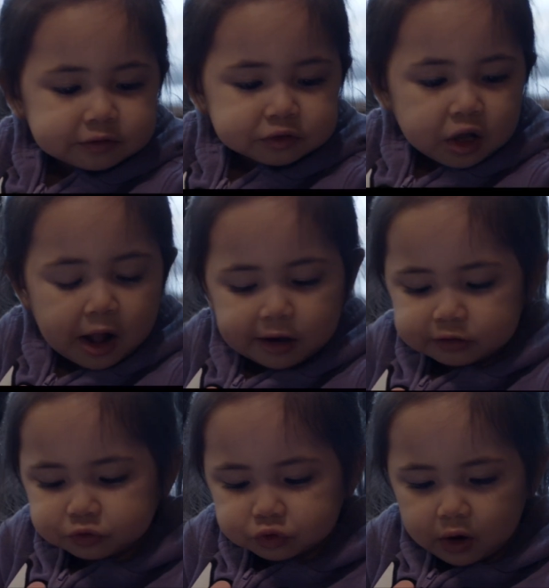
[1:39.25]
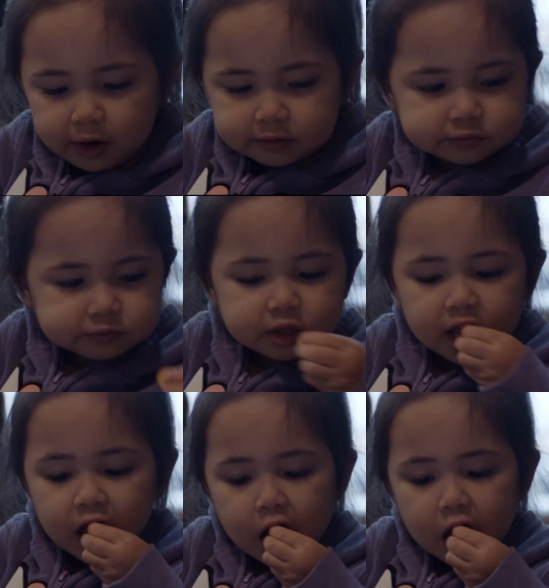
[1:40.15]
so what I'm gonna do is just give you